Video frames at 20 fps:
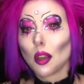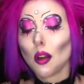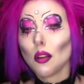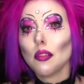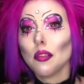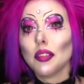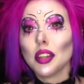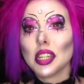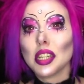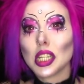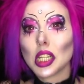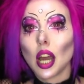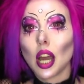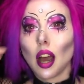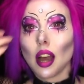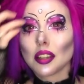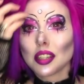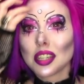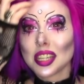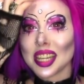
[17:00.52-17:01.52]
COVID
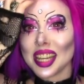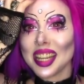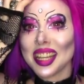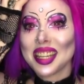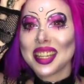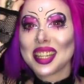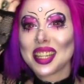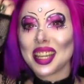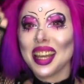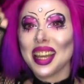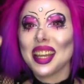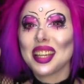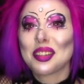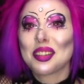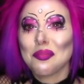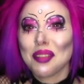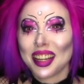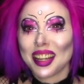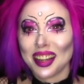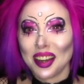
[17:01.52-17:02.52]
cuts
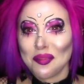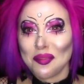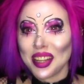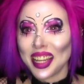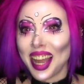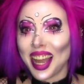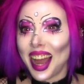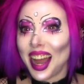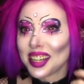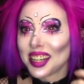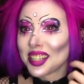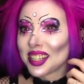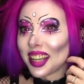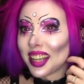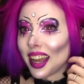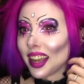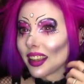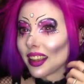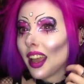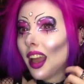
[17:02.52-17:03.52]
is becoming a
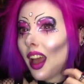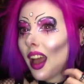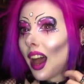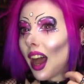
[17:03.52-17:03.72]
hashtag